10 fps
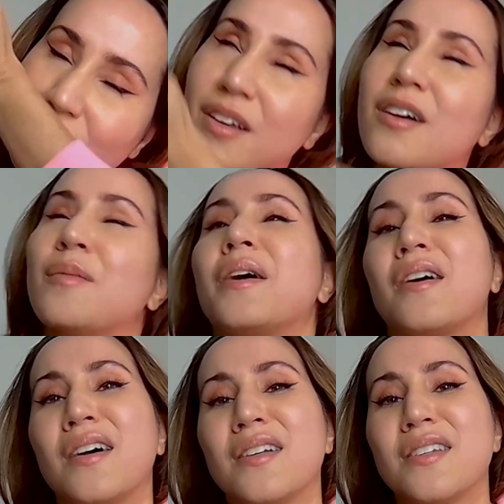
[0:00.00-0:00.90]
Oh my
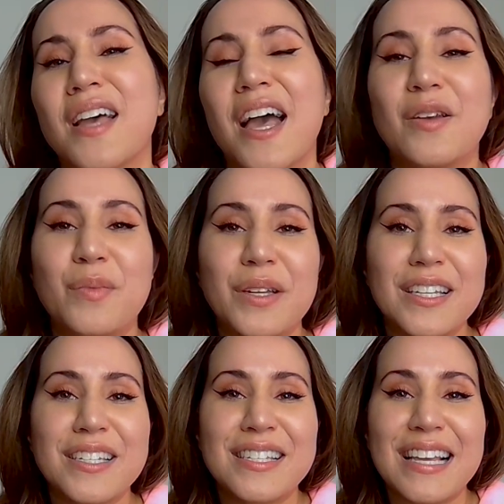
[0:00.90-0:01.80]
gosh. And it really
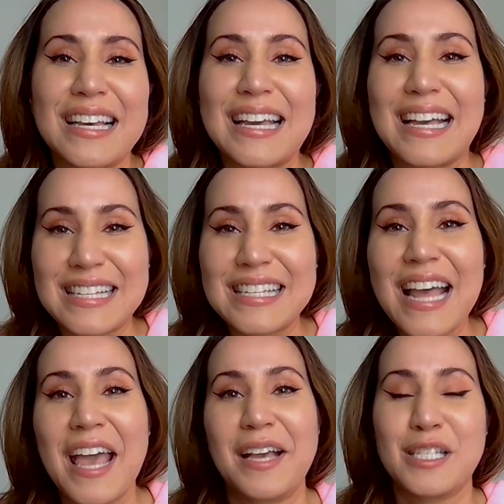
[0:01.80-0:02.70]
just like, it
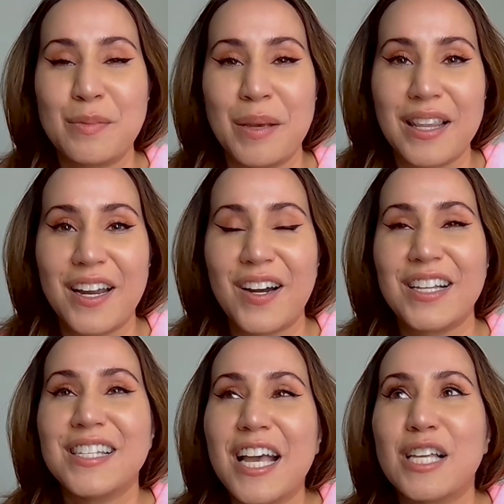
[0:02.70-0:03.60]
takes me there. It
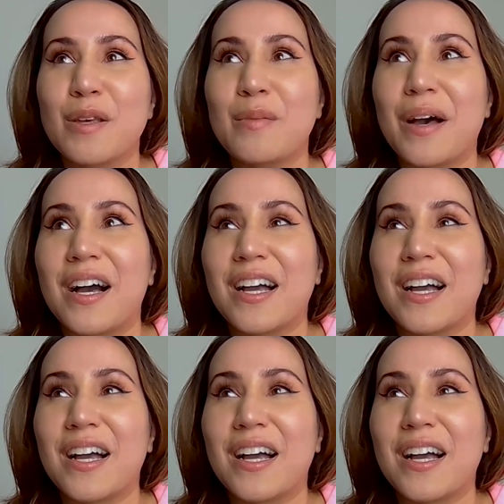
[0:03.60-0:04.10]
takes me back.